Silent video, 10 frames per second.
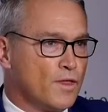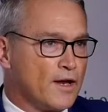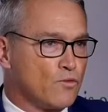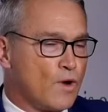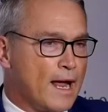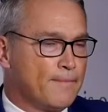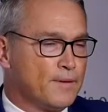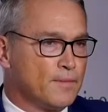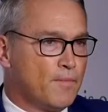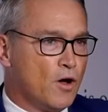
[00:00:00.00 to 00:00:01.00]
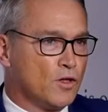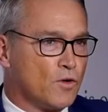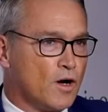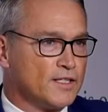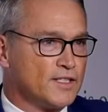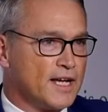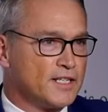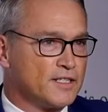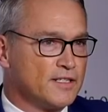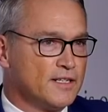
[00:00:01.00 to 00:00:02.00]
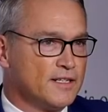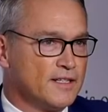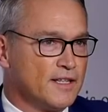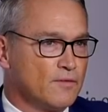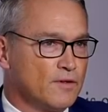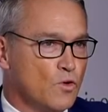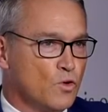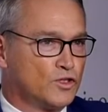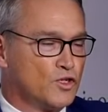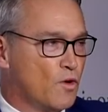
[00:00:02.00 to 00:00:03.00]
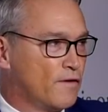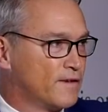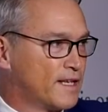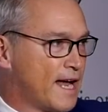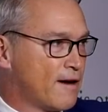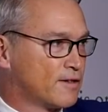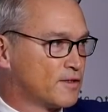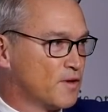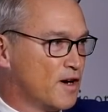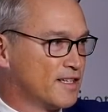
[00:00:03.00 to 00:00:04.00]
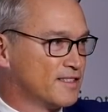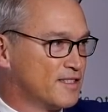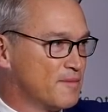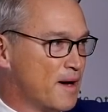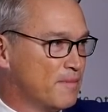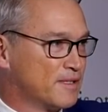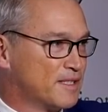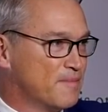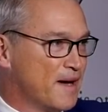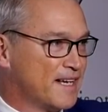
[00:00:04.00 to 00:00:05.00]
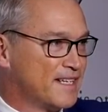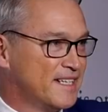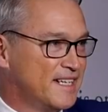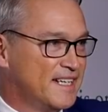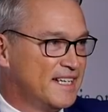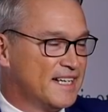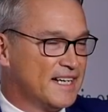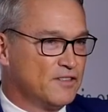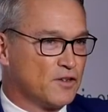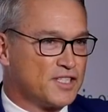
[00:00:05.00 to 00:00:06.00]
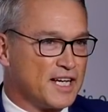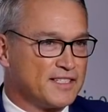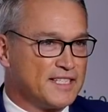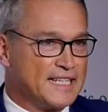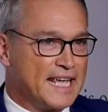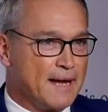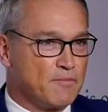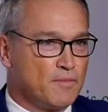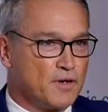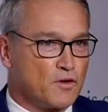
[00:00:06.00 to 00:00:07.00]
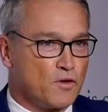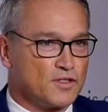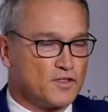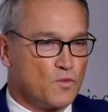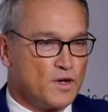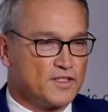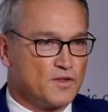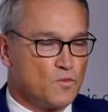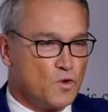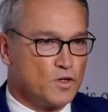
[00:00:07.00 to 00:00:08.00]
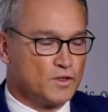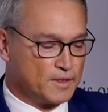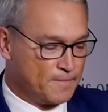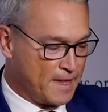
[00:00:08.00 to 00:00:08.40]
that rampant polarization that all too often characterises the public debate, not just in Canberra, but across the Western world.